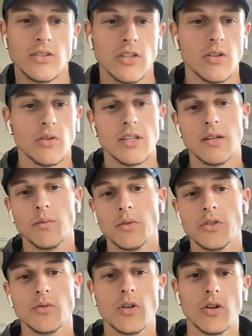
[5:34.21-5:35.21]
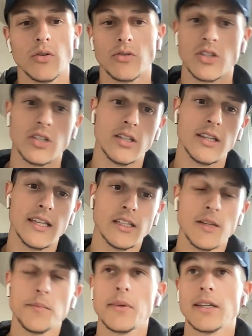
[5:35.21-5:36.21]
you know and then when you go to the
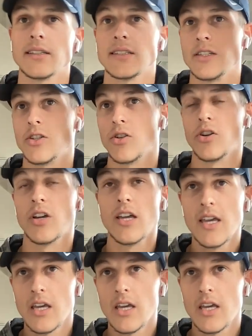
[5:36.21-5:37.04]
olympics and you're